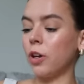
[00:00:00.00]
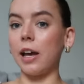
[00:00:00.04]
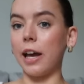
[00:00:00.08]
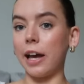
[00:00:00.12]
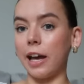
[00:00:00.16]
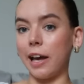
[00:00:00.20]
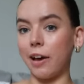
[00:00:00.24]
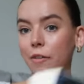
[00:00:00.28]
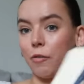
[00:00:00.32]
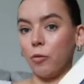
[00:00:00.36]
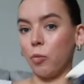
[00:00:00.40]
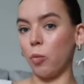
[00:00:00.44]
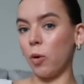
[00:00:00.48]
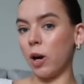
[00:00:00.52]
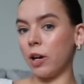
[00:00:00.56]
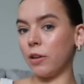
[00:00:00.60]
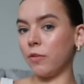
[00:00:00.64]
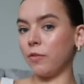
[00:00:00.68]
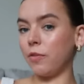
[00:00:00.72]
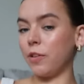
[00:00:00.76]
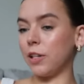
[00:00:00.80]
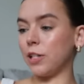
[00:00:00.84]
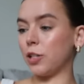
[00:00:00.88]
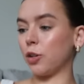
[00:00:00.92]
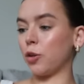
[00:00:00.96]
I have
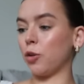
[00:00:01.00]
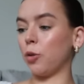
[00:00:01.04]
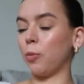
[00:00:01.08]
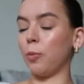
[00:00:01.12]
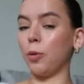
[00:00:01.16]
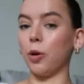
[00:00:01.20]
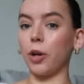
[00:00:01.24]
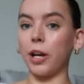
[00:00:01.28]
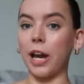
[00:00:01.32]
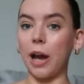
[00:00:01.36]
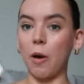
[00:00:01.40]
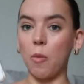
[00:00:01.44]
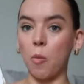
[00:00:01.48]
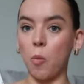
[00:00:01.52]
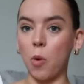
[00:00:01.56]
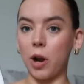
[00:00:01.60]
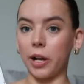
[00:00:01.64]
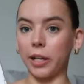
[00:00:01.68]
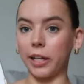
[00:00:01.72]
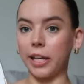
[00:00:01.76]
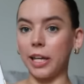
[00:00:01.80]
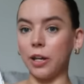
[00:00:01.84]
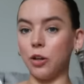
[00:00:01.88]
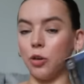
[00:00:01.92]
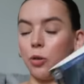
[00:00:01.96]
one physical book and
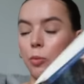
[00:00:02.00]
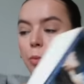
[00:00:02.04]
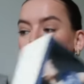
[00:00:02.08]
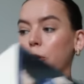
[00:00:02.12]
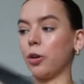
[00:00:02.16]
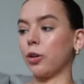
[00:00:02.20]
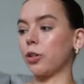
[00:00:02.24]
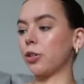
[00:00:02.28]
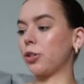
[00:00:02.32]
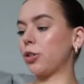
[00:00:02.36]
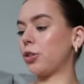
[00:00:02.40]
one Kindle book.